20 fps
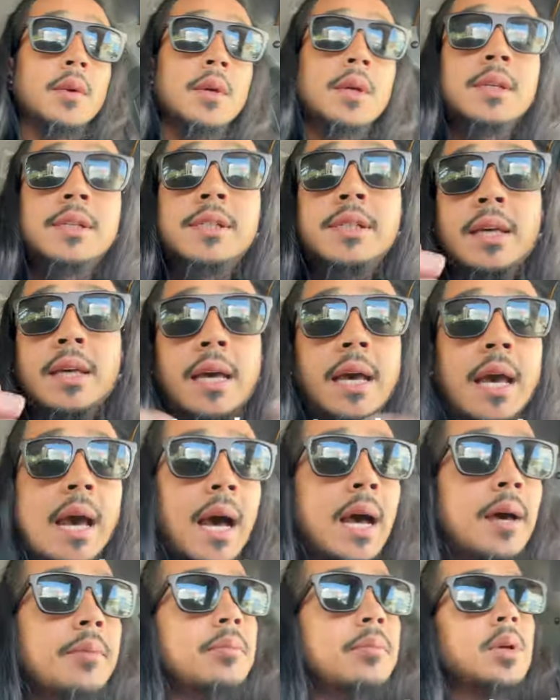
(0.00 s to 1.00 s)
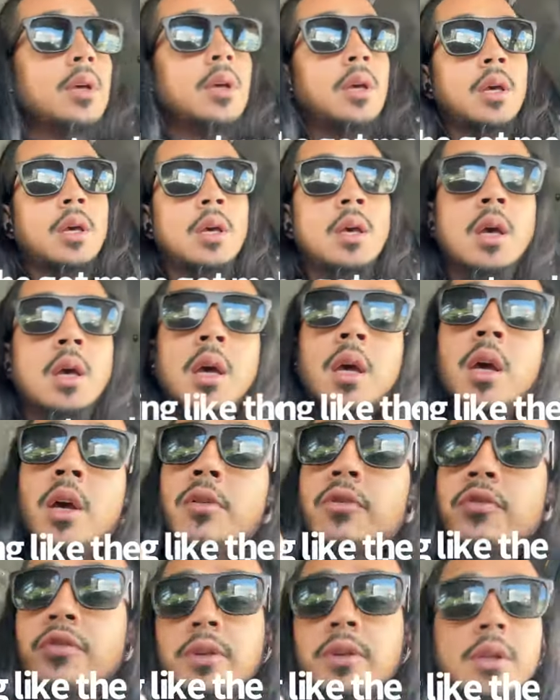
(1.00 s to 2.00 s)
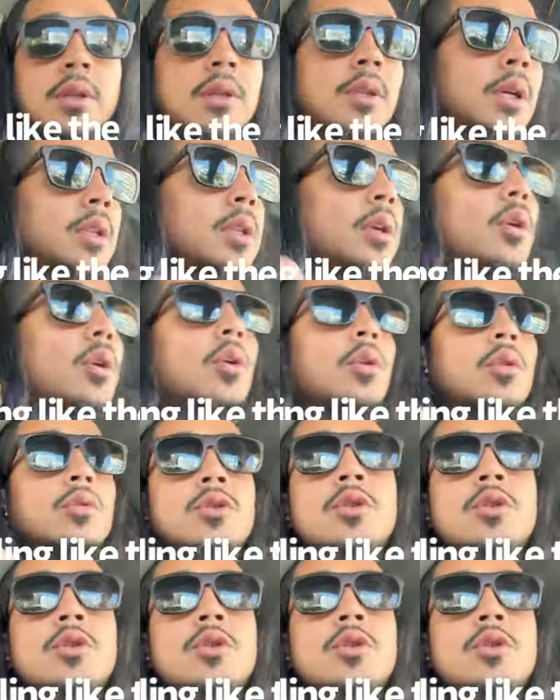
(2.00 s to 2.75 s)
She got me feeling like the old